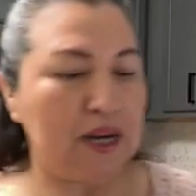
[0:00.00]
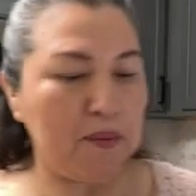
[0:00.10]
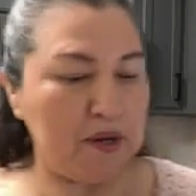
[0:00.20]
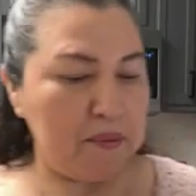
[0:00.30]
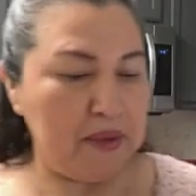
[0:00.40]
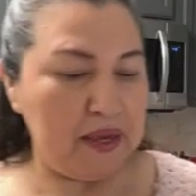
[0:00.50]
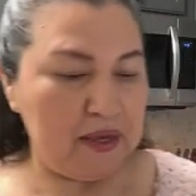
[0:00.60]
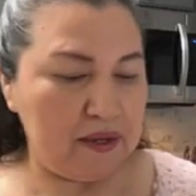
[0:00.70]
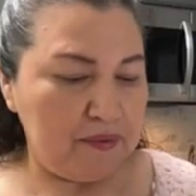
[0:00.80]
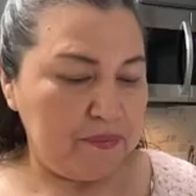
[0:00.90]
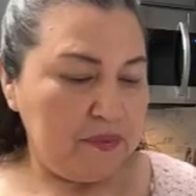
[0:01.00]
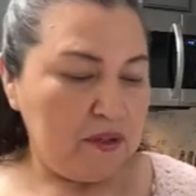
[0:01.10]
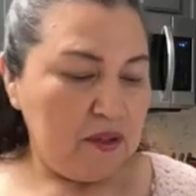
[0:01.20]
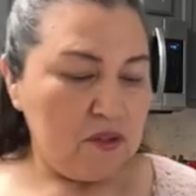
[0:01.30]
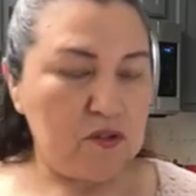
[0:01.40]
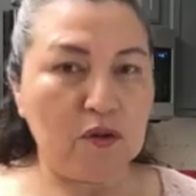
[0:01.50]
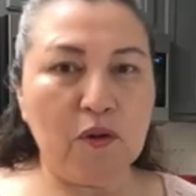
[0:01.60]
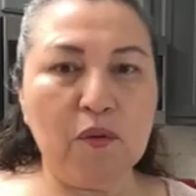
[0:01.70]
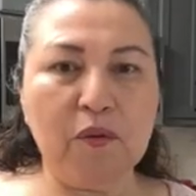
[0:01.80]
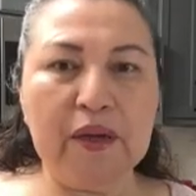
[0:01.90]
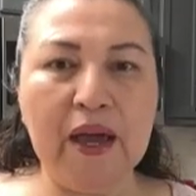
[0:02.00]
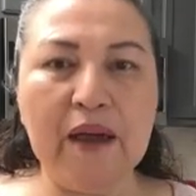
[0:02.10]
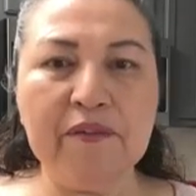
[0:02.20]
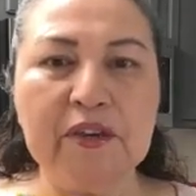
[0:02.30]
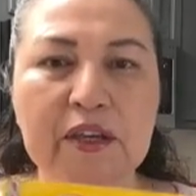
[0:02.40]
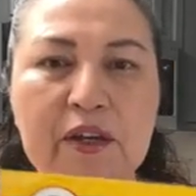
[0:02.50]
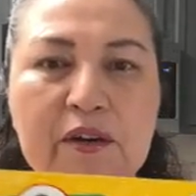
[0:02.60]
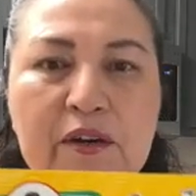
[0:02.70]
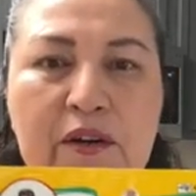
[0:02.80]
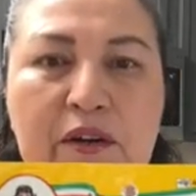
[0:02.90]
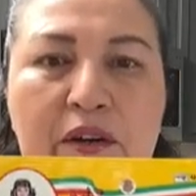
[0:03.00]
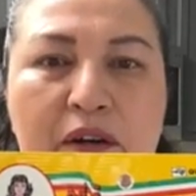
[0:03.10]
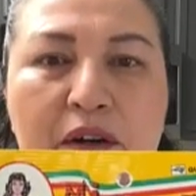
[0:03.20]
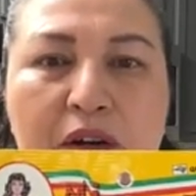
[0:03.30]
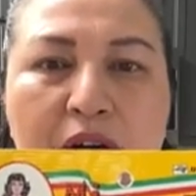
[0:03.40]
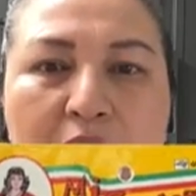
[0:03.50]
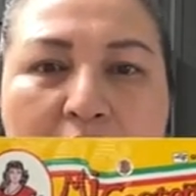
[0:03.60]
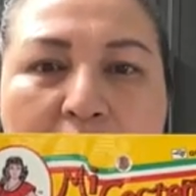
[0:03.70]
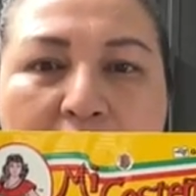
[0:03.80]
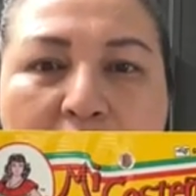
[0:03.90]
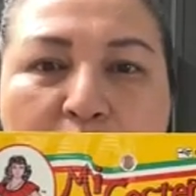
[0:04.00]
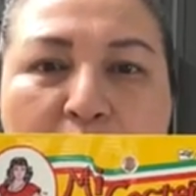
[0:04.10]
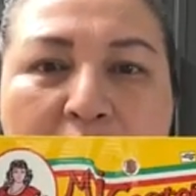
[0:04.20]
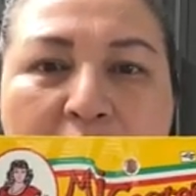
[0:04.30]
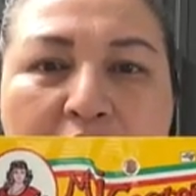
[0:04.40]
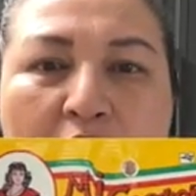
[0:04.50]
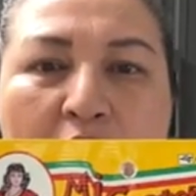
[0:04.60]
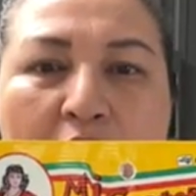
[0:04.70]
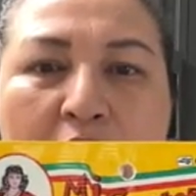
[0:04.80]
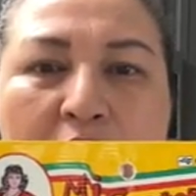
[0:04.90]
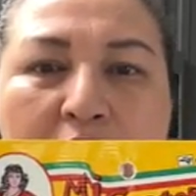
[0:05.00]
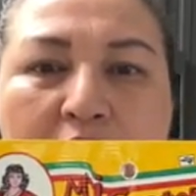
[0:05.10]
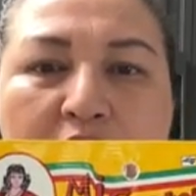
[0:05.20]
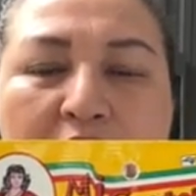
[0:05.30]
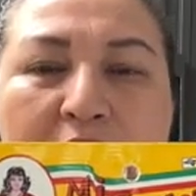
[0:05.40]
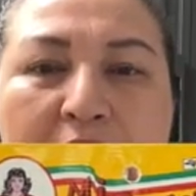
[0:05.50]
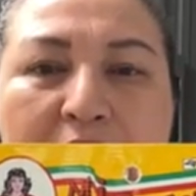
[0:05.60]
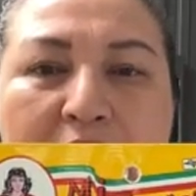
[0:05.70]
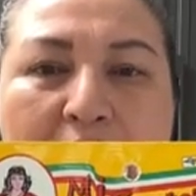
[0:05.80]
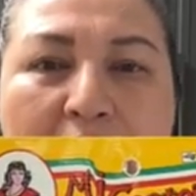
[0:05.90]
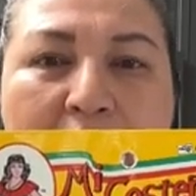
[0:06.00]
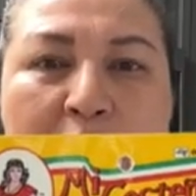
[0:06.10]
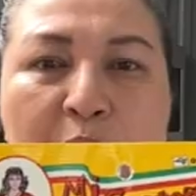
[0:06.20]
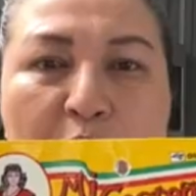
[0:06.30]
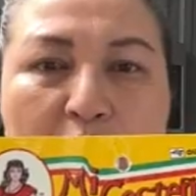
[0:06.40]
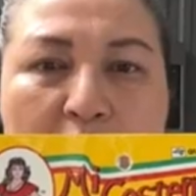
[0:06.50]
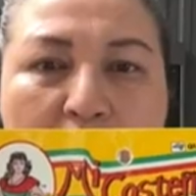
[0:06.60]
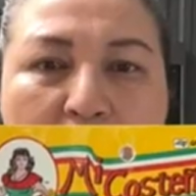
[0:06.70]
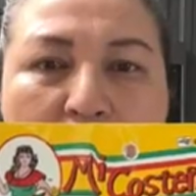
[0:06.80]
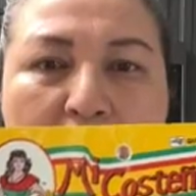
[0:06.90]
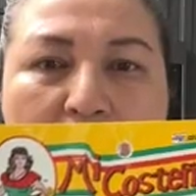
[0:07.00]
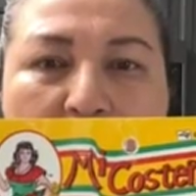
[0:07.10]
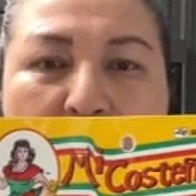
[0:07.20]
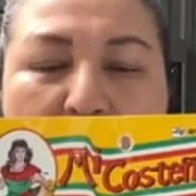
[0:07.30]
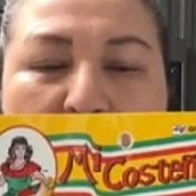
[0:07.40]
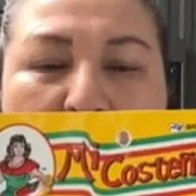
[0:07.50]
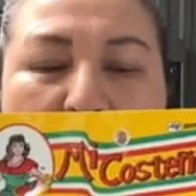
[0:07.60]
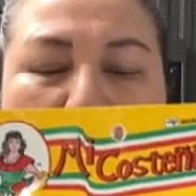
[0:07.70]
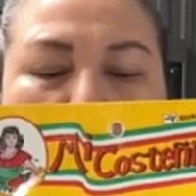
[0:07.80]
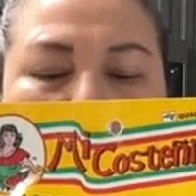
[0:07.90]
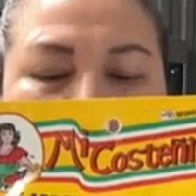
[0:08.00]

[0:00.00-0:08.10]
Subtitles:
that I'm gonna make. So we have here, this one is called chile de árbol, which is,